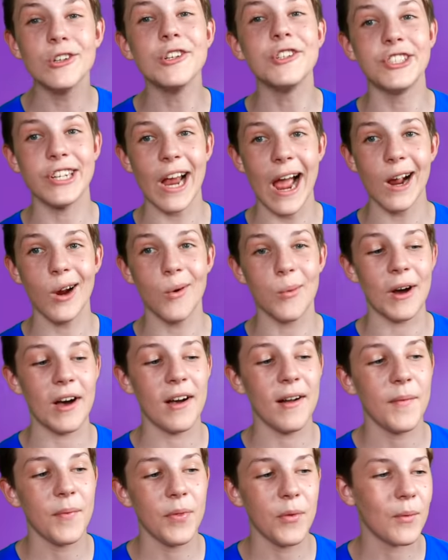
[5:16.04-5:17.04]
or a jaguar.
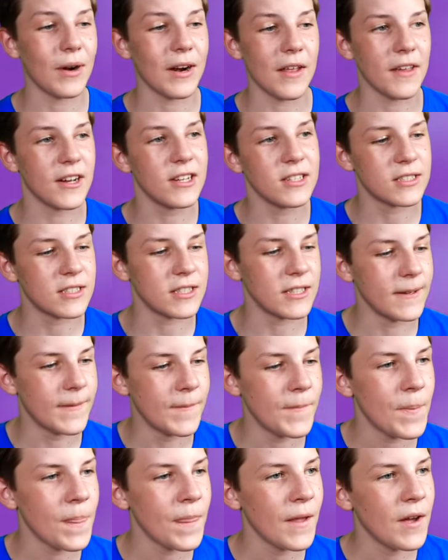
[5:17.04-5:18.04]
One of those two.
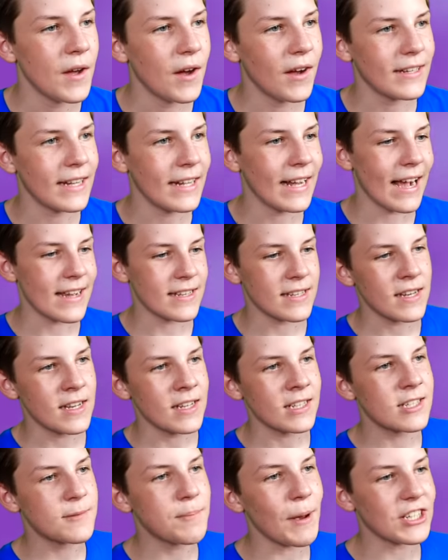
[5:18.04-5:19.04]
Okay, guys.
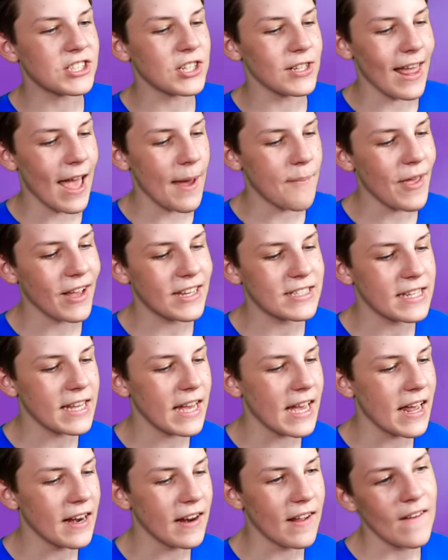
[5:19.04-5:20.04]
Special epic
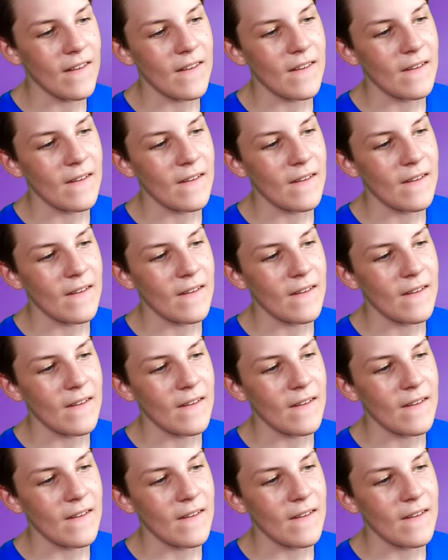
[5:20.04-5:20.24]
skin.